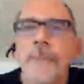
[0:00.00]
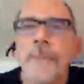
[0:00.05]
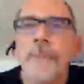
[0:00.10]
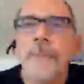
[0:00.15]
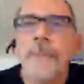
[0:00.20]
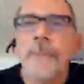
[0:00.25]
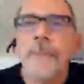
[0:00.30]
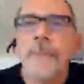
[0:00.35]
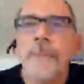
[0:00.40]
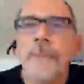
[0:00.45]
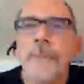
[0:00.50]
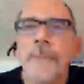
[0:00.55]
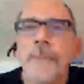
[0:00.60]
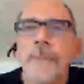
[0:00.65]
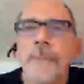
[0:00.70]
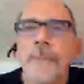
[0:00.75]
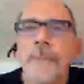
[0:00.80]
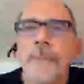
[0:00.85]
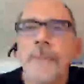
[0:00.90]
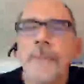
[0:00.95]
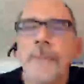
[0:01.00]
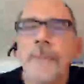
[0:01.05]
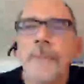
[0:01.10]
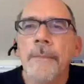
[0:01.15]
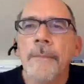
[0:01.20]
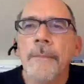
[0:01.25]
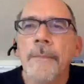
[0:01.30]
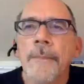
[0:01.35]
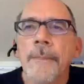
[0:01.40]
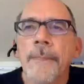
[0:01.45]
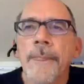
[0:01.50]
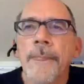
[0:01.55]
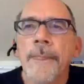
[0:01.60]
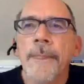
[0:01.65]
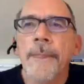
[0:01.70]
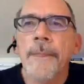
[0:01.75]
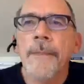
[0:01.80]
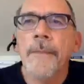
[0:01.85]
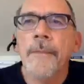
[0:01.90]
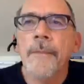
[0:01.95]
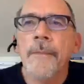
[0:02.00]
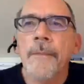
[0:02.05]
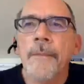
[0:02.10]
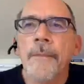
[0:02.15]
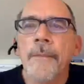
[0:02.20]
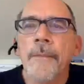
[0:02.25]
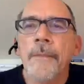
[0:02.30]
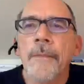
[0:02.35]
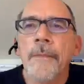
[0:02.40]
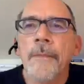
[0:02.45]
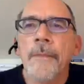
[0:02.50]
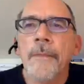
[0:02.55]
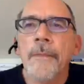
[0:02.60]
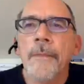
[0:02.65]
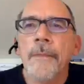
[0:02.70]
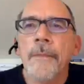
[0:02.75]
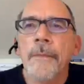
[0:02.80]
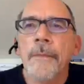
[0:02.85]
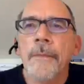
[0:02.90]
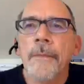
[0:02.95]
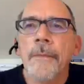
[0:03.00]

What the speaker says: No words are spoken by the person on screen.